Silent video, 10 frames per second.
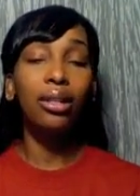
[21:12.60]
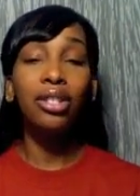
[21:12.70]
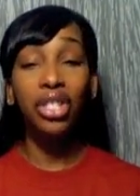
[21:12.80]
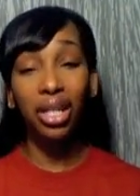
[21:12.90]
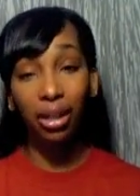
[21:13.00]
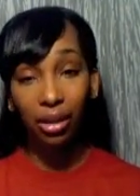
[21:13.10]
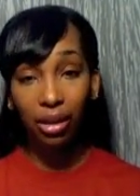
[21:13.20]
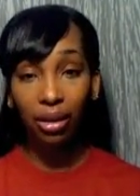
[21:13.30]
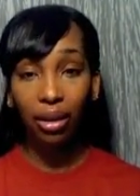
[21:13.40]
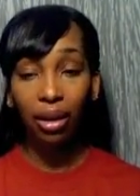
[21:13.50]
cheat
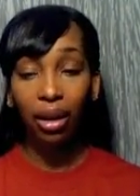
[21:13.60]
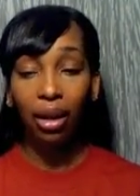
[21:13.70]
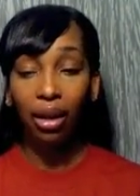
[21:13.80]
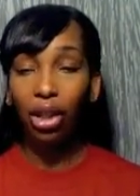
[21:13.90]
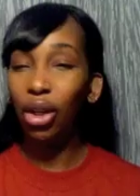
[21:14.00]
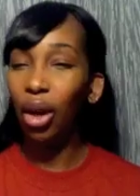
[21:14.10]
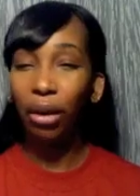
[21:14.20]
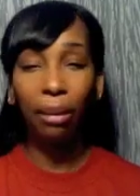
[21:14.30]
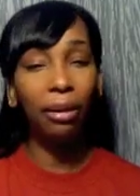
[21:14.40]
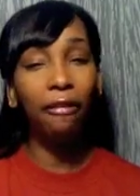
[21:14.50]
you know
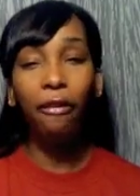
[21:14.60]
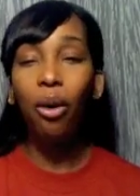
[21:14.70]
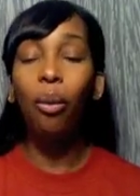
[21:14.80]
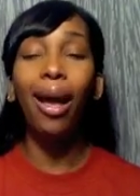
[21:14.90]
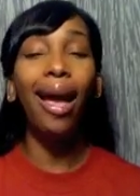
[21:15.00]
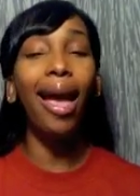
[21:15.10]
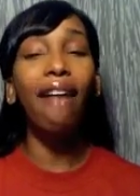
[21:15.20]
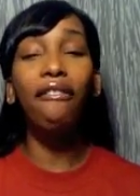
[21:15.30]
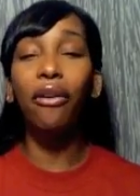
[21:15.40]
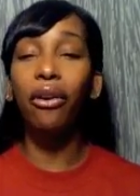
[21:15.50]
what i mean for
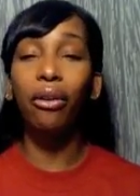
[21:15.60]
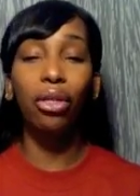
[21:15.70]
whatever